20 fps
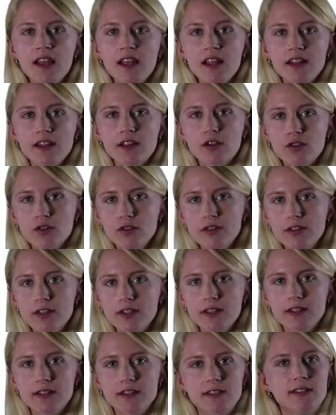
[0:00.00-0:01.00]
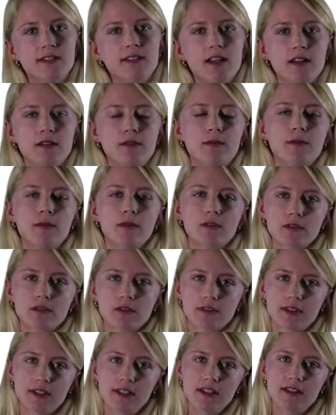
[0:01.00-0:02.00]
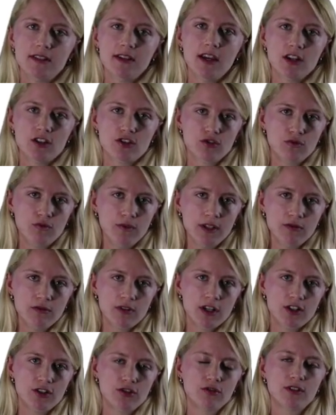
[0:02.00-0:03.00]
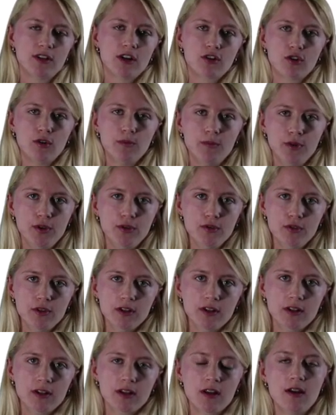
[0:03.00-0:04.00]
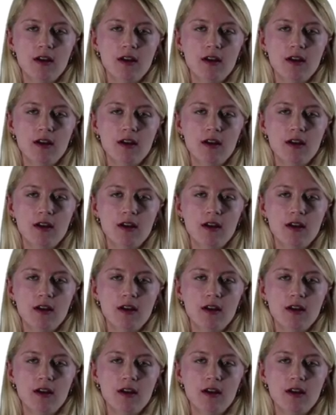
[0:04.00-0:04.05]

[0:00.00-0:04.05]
The good thing is that these H2V ratios are computed